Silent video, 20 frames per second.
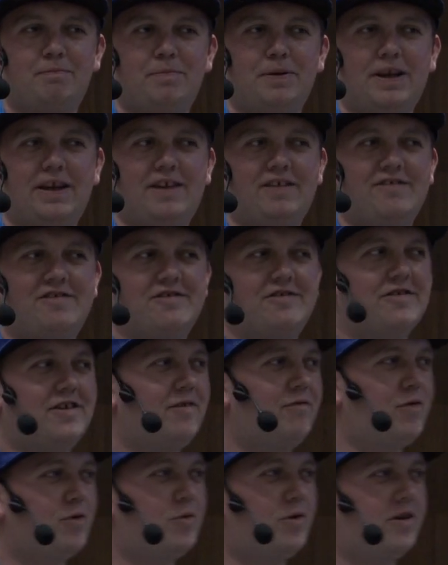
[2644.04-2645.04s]
Please,
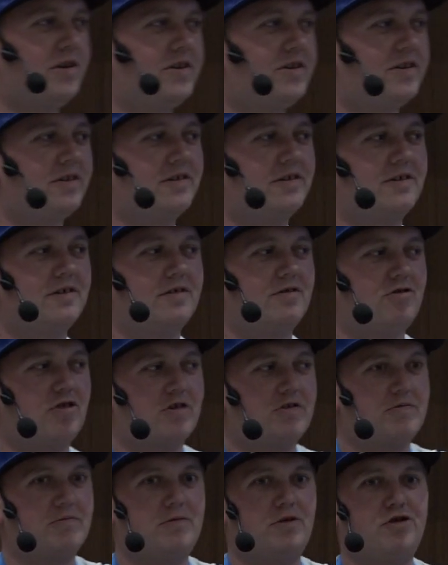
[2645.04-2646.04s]
if you want,
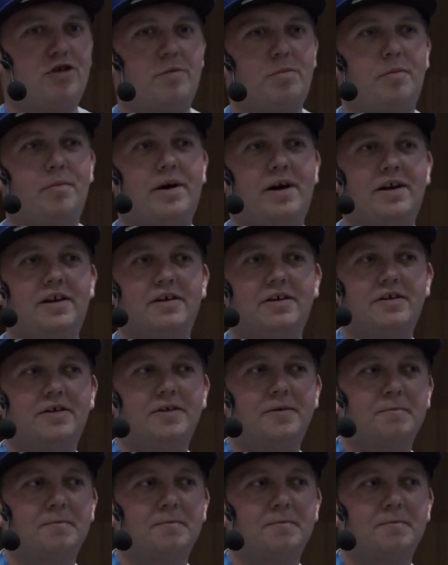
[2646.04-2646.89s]
just grab a mic.